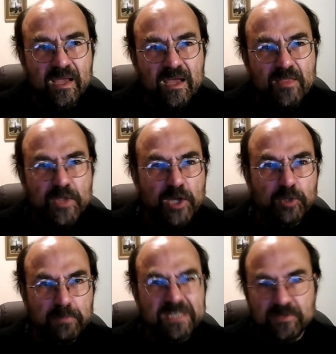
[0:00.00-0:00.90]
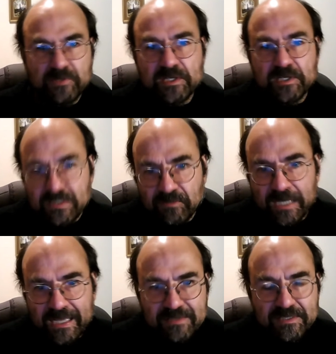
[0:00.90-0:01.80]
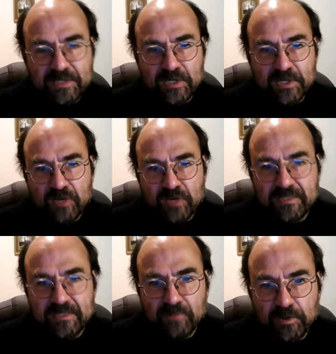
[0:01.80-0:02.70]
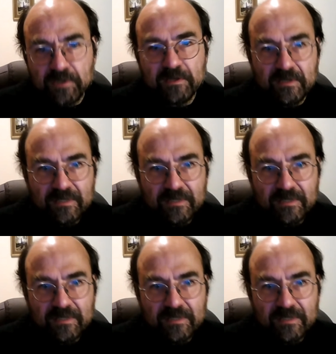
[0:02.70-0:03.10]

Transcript: the other bit of us, really. So the attractive other